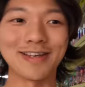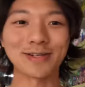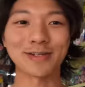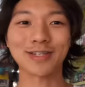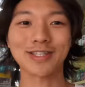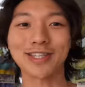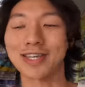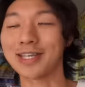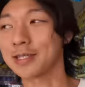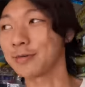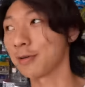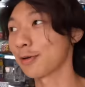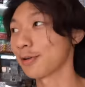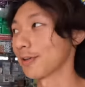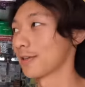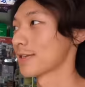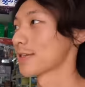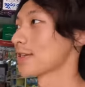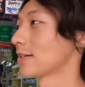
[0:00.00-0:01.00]
Interesting
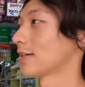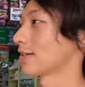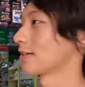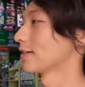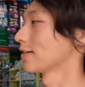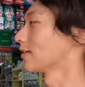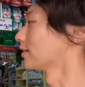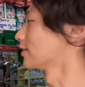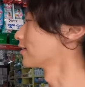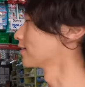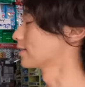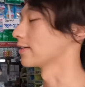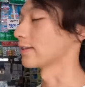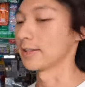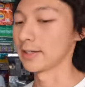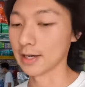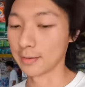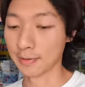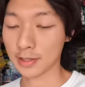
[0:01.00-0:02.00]
experience.
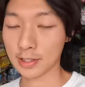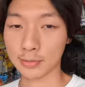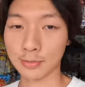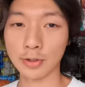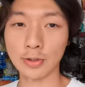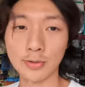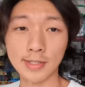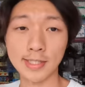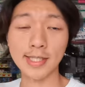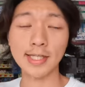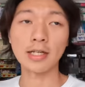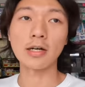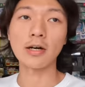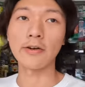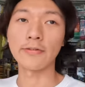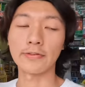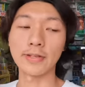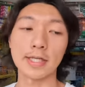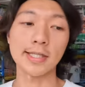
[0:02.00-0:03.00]
Yeah, because we don't see a
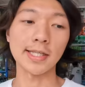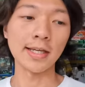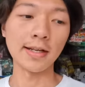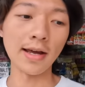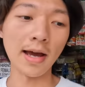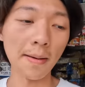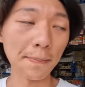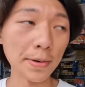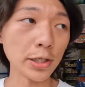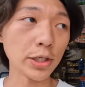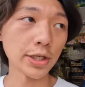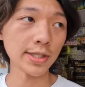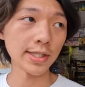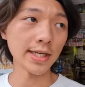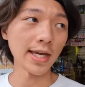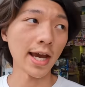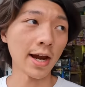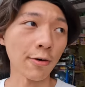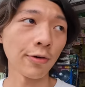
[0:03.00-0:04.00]
lot of these in our
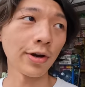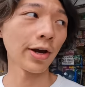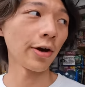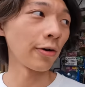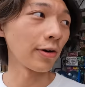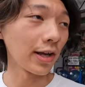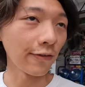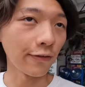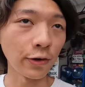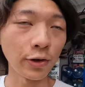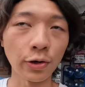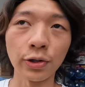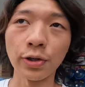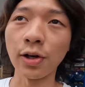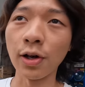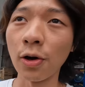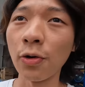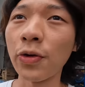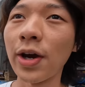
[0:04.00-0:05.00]
BGC area. Only if you go
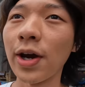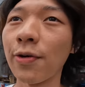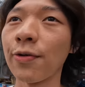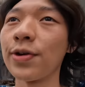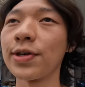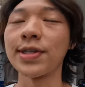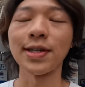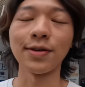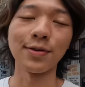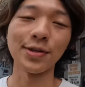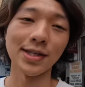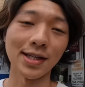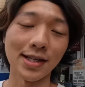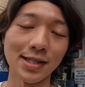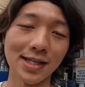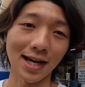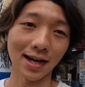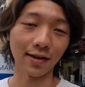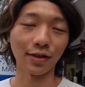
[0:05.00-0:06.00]
to local areas and you see
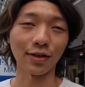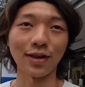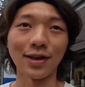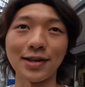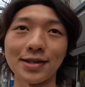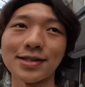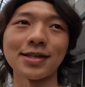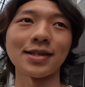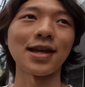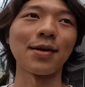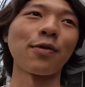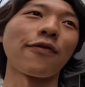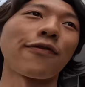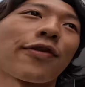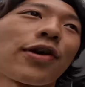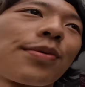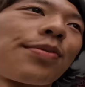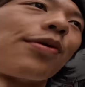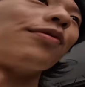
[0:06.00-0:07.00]
this kind of things, they're more
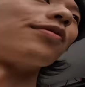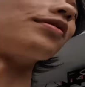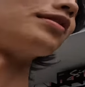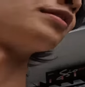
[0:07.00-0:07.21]
affordable.